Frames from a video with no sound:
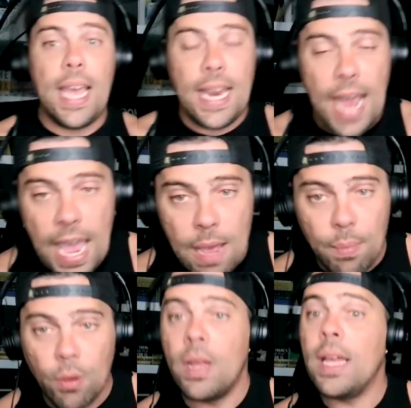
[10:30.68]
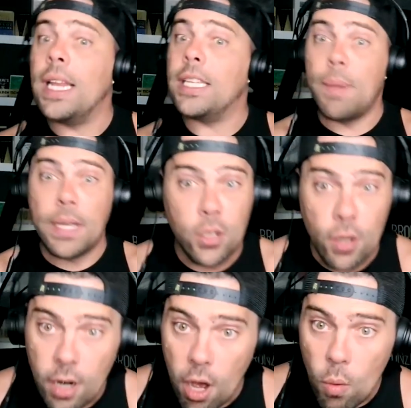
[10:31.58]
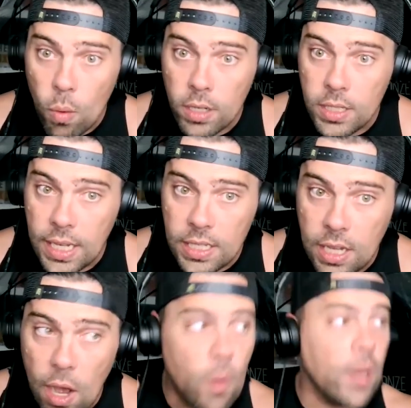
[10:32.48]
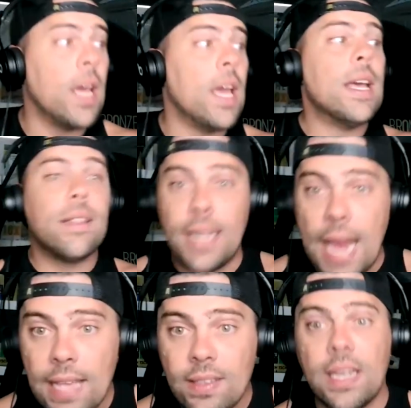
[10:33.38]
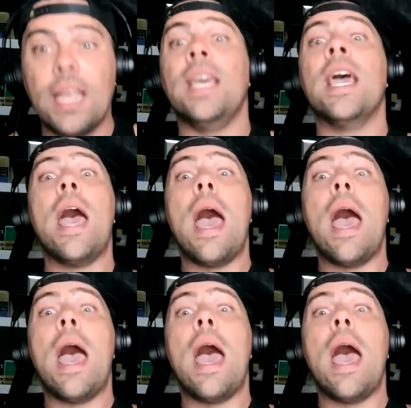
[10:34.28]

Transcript: Enable. Let's make sure it all works and gets going. Tenacity.